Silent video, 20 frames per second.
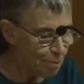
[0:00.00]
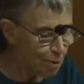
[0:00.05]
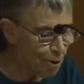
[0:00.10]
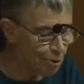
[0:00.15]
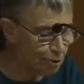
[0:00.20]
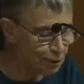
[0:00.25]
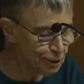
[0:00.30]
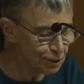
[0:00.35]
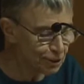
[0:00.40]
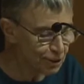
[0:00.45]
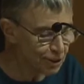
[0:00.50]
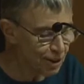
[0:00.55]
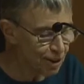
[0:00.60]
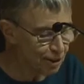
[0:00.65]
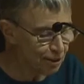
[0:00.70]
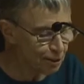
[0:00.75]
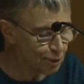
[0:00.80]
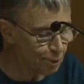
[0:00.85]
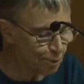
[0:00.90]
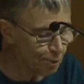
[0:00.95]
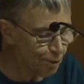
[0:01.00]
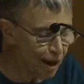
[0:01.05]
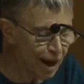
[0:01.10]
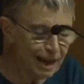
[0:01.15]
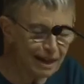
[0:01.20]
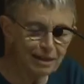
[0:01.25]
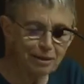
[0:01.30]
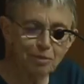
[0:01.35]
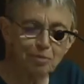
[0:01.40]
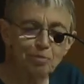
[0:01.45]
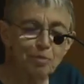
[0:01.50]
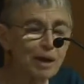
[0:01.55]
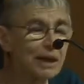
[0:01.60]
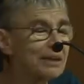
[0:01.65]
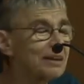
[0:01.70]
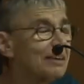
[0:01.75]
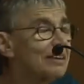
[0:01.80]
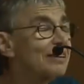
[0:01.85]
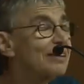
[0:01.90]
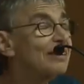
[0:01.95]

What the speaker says: poster color bright, but